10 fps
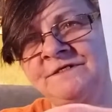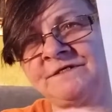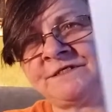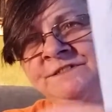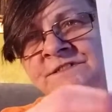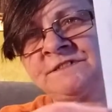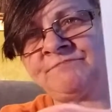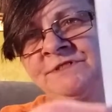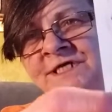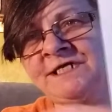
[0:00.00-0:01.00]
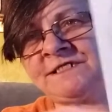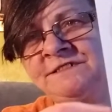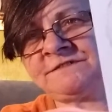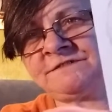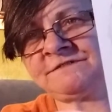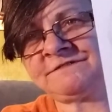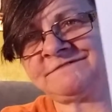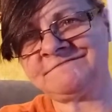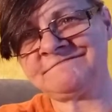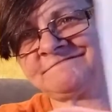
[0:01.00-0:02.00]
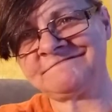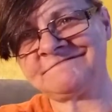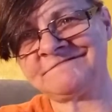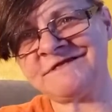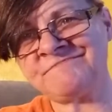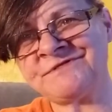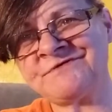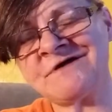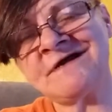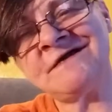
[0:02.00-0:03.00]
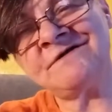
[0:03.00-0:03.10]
Is this a Pleiadian keeping their eye on